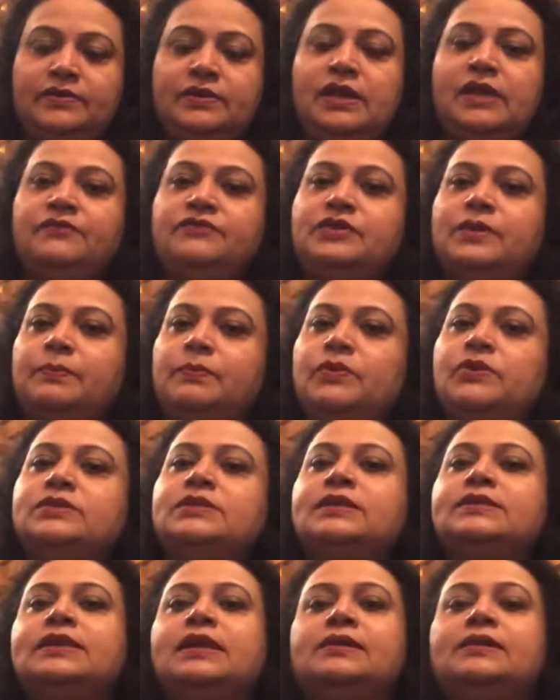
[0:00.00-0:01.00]
If suppose
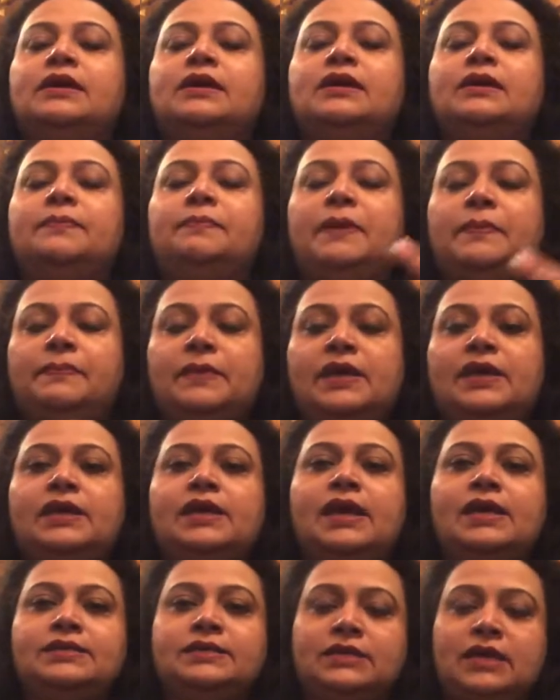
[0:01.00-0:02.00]
a puppy
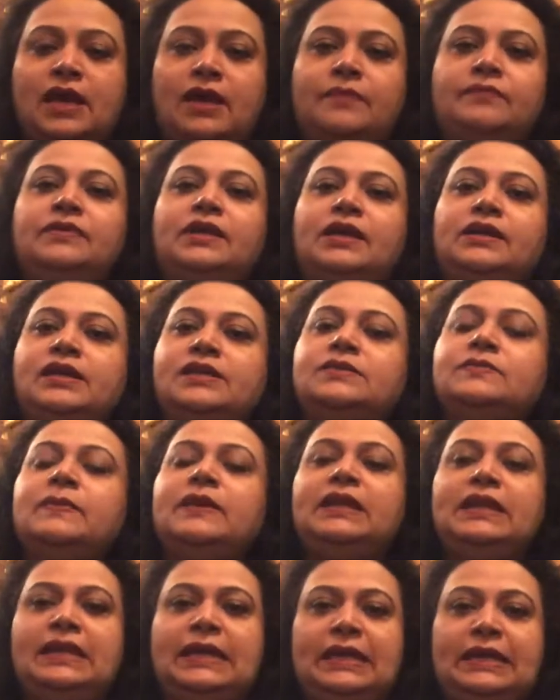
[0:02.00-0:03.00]
has come that has
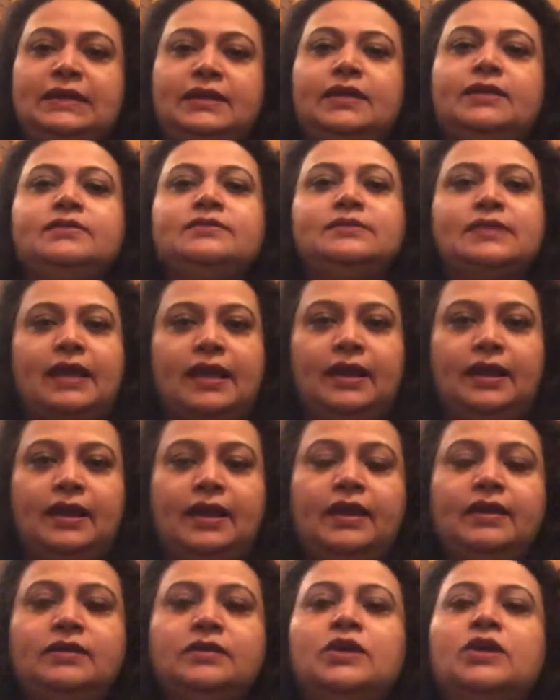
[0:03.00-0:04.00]
been eating
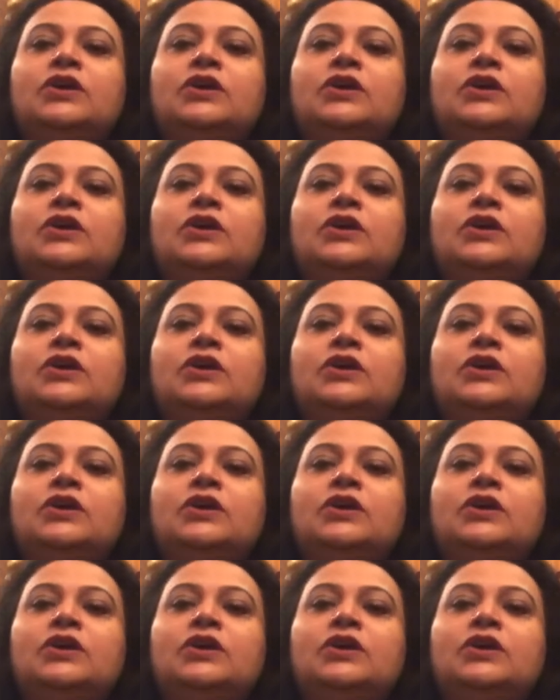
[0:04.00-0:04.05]
Cerelac,